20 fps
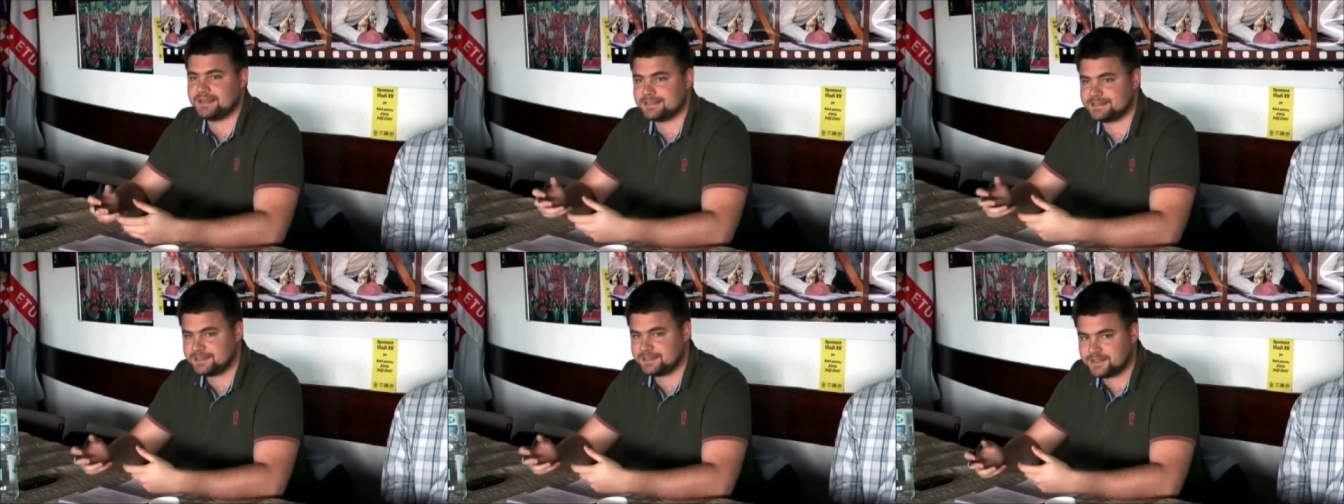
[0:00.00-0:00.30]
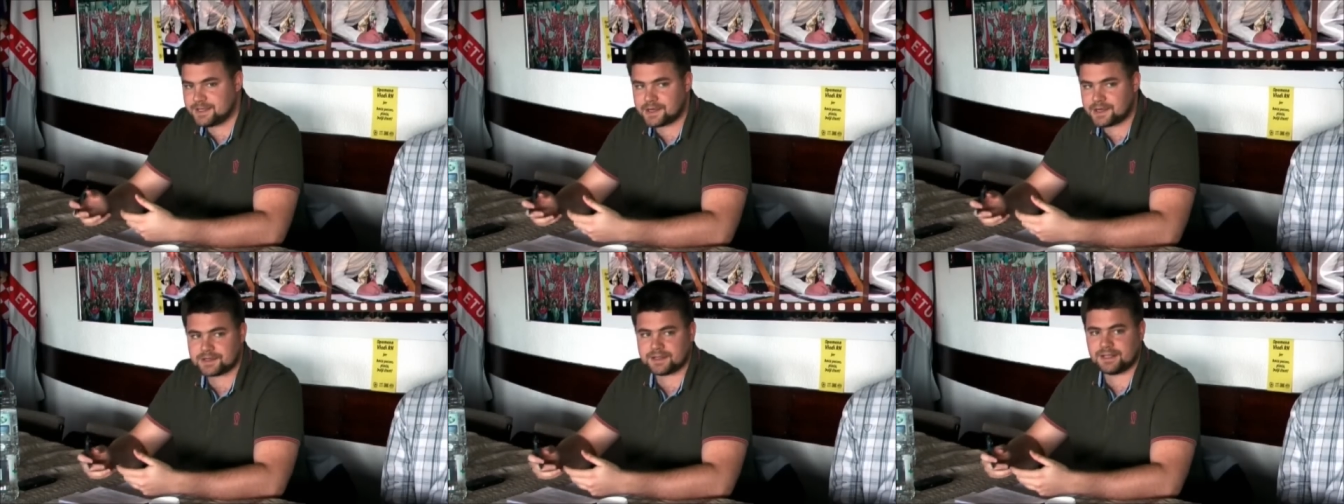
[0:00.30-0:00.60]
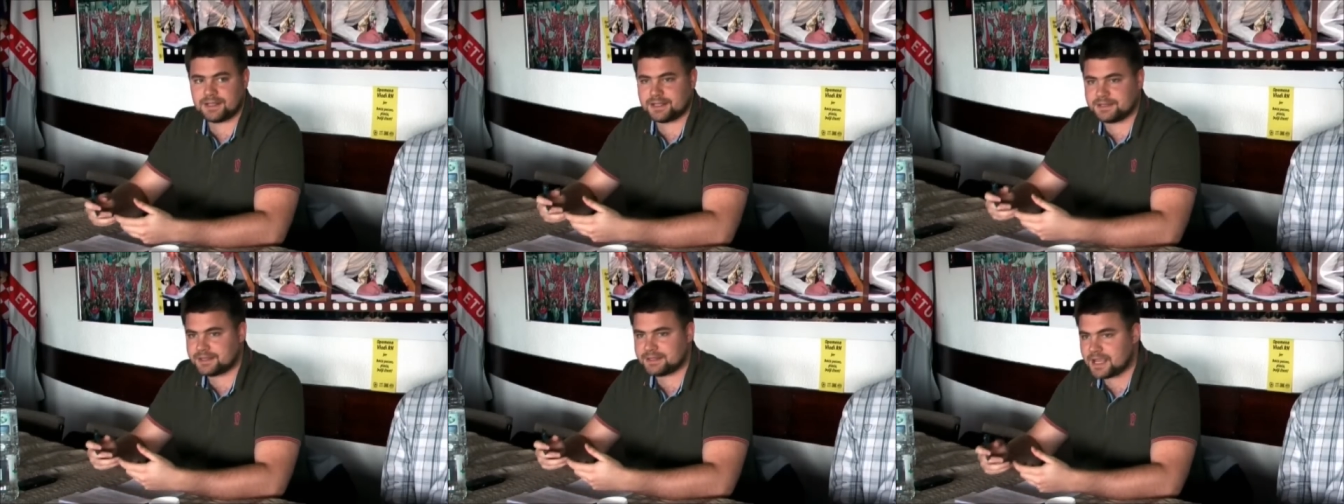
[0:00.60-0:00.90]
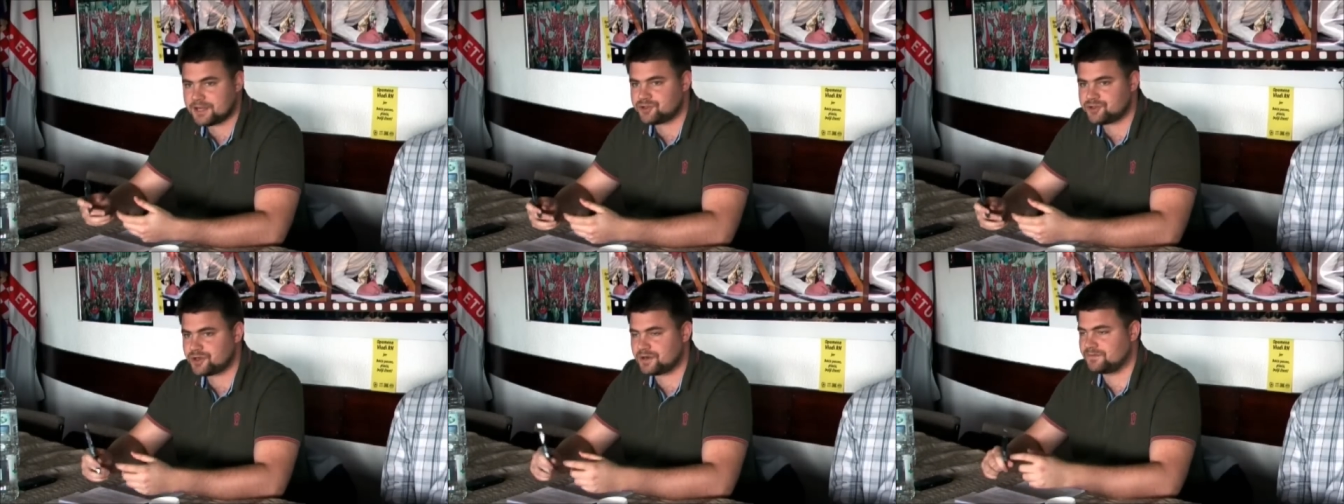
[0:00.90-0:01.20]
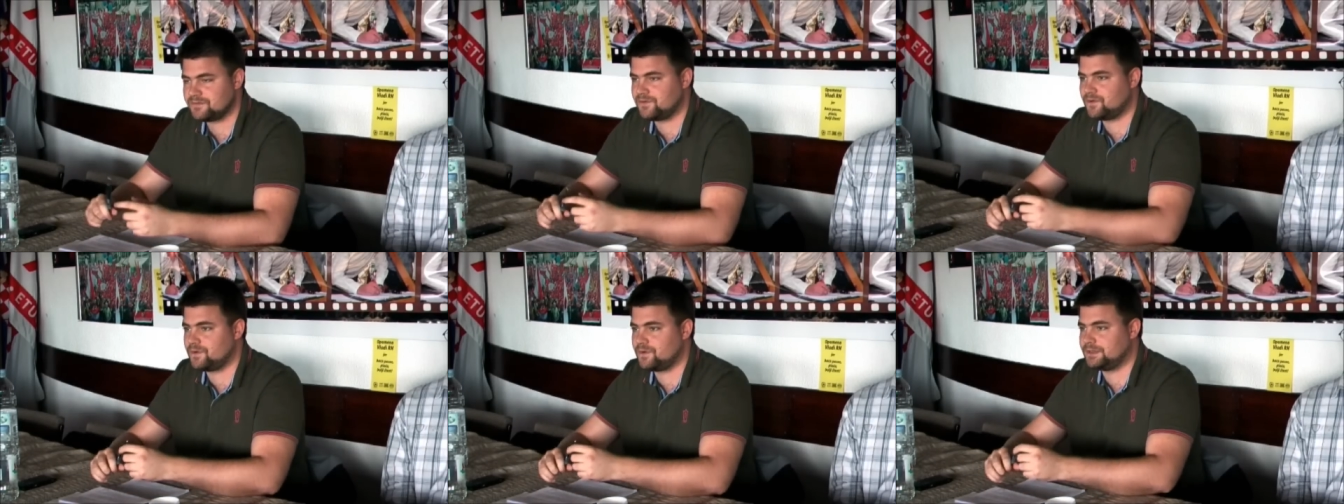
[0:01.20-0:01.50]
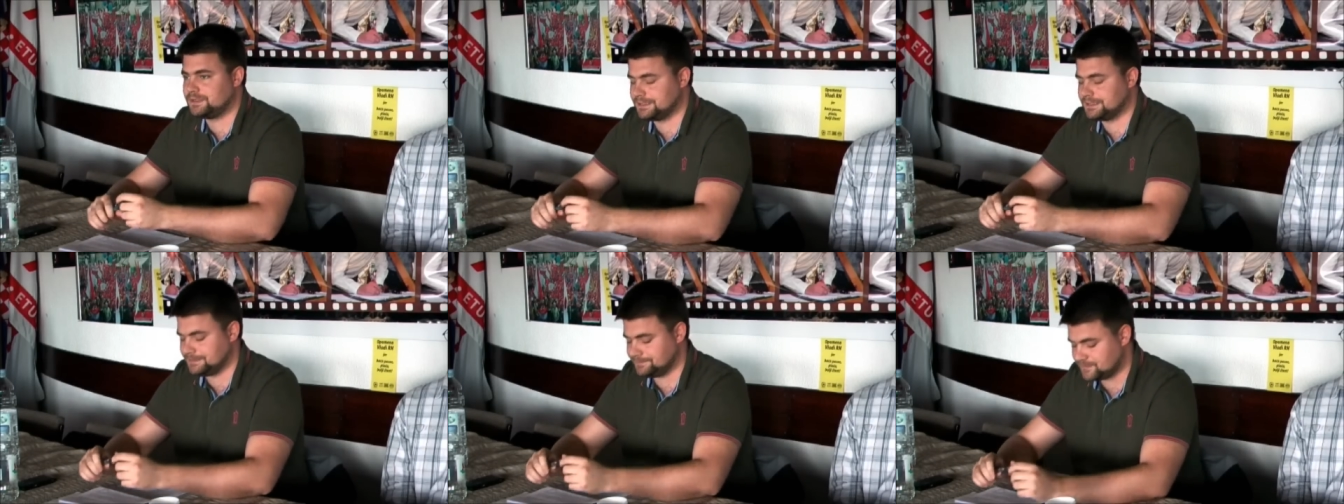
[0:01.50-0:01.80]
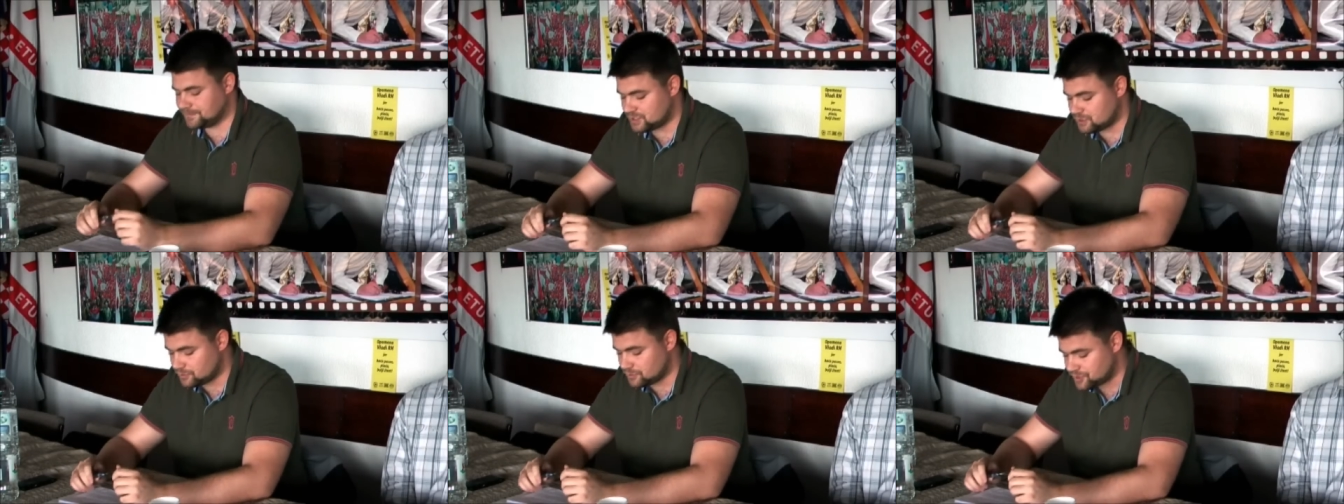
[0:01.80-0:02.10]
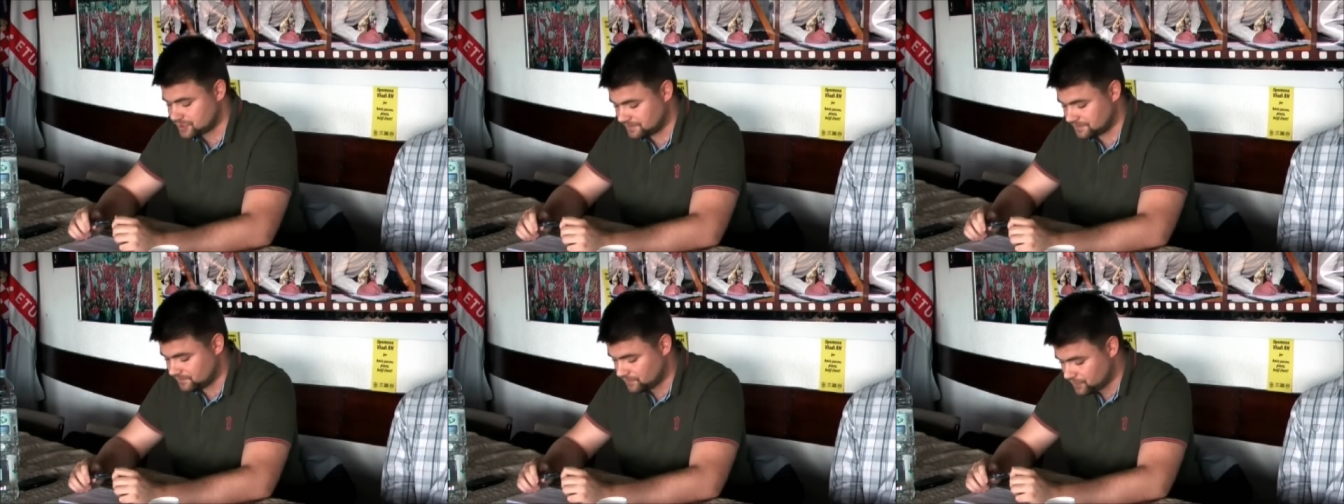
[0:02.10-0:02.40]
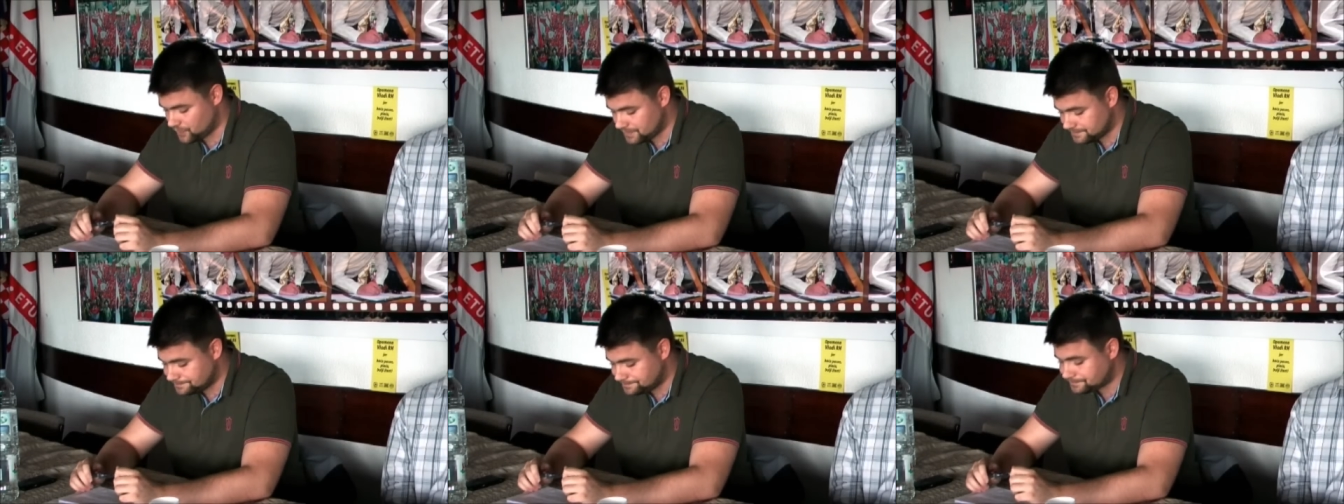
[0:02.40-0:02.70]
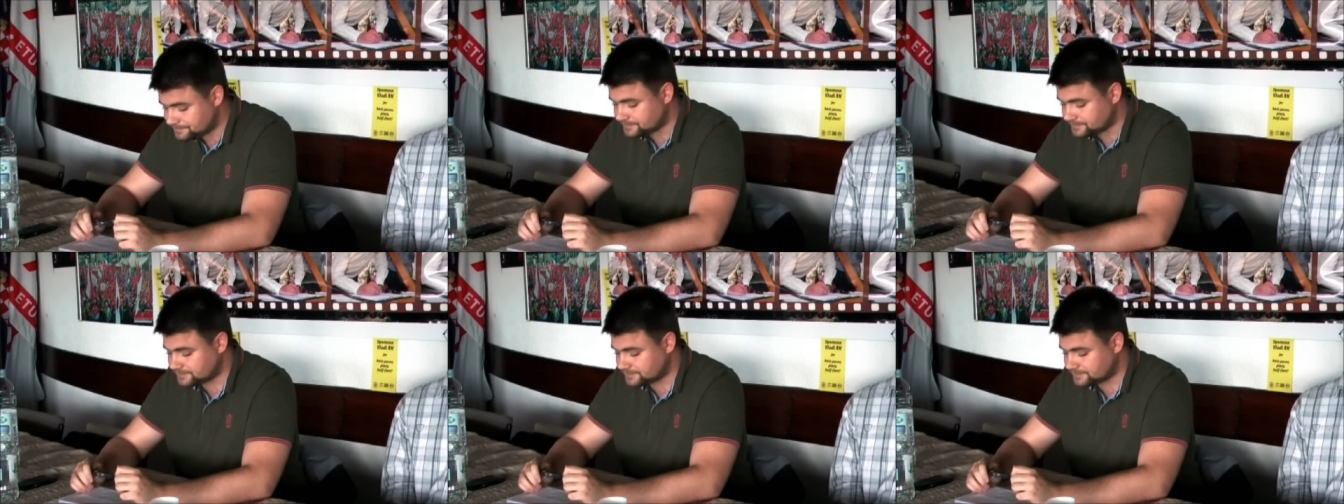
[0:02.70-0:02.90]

is eternal and natural fo uh, social form